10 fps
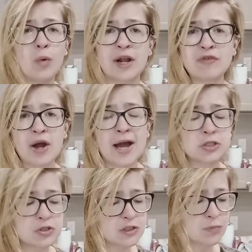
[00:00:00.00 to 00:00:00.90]
whatever
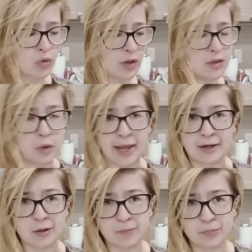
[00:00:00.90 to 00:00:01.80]
extra support you
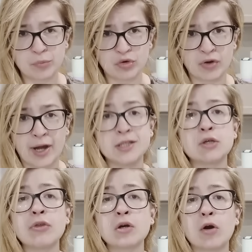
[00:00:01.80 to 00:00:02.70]
can provide
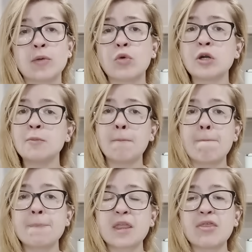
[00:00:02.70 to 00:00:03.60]
to the cardboard,
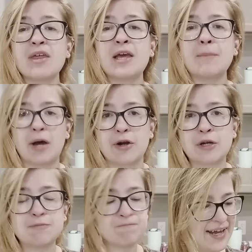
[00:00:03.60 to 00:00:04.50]
the
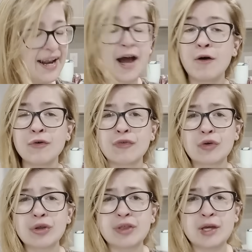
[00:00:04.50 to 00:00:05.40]
better. And now
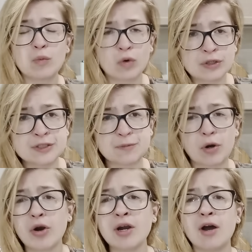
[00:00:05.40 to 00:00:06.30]
for the worst
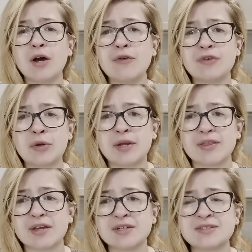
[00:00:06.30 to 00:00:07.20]
part of
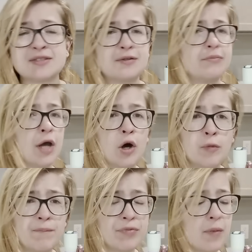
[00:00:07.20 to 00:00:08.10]
doing this.
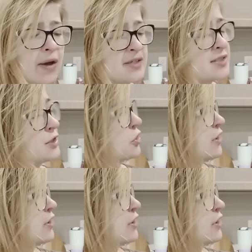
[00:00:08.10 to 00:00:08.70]
No, the mess in your